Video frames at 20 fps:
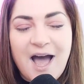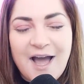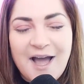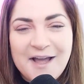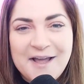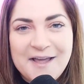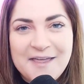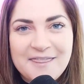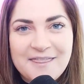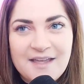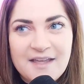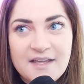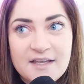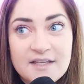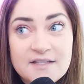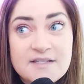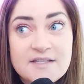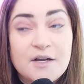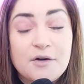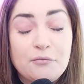I
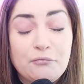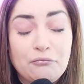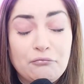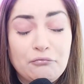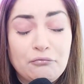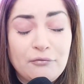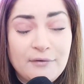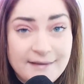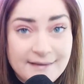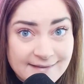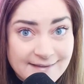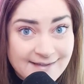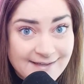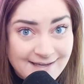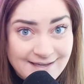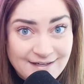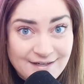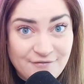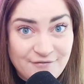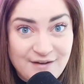think it's a
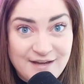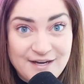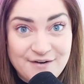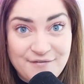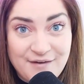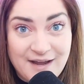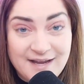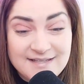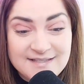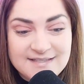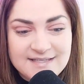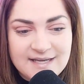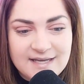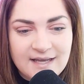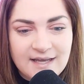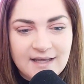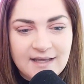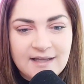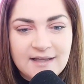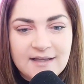really innovative
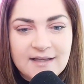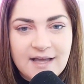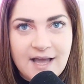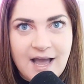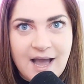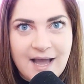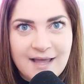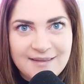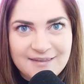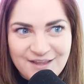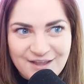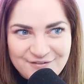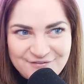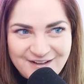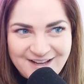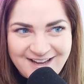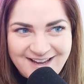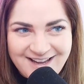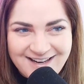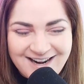idea. I
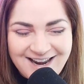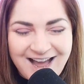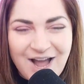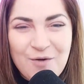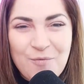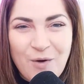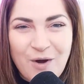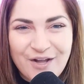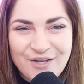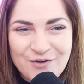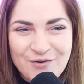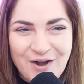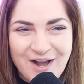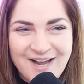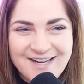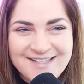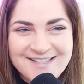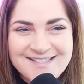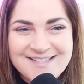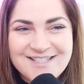love it. I want you
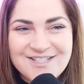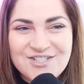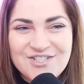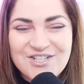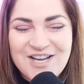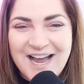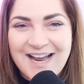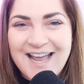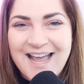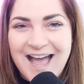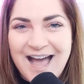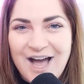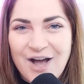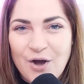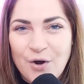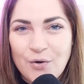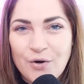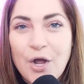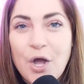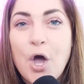guys to check
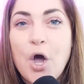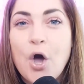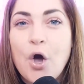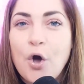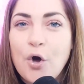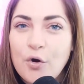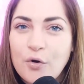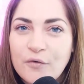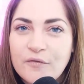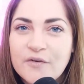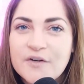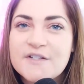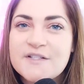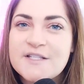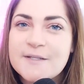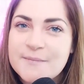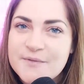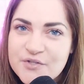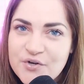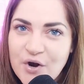out
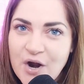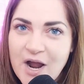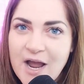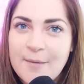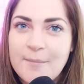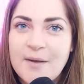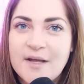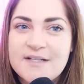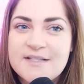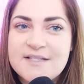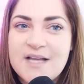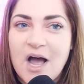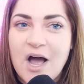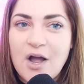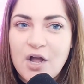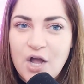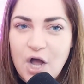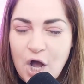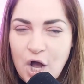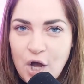
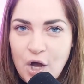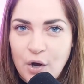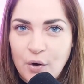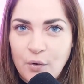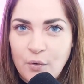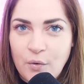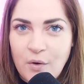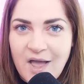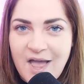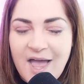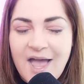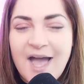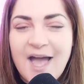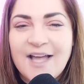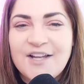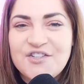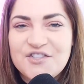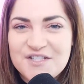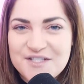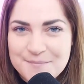oversubscribe.co
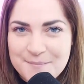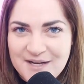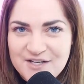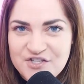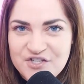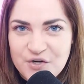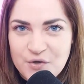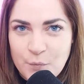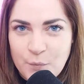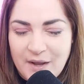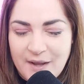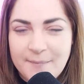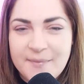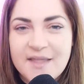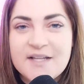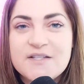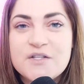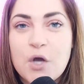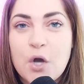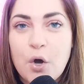and just mention
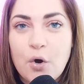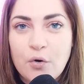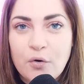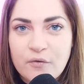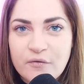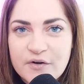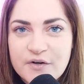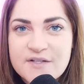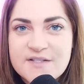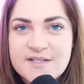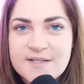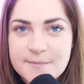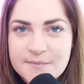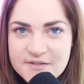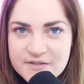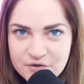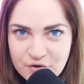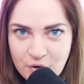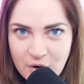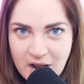WIIM. That's
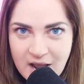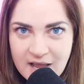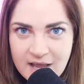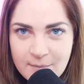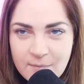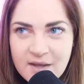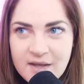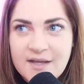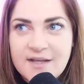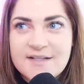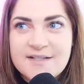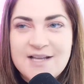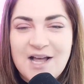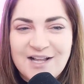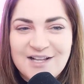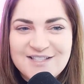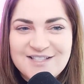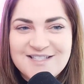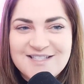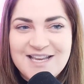
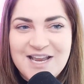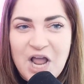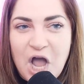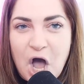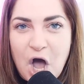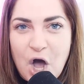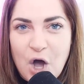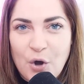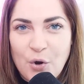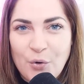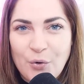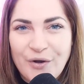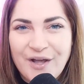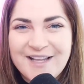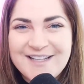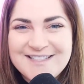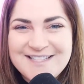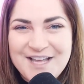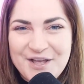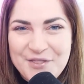
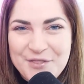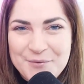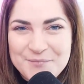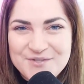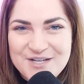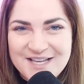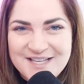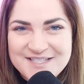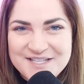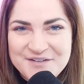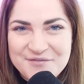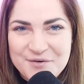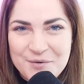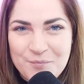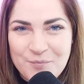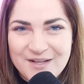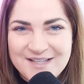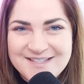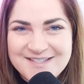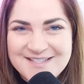oversubscribe.co and tell them Jessy
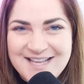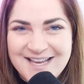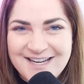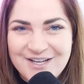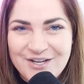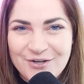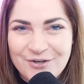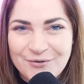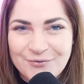from WIIM sent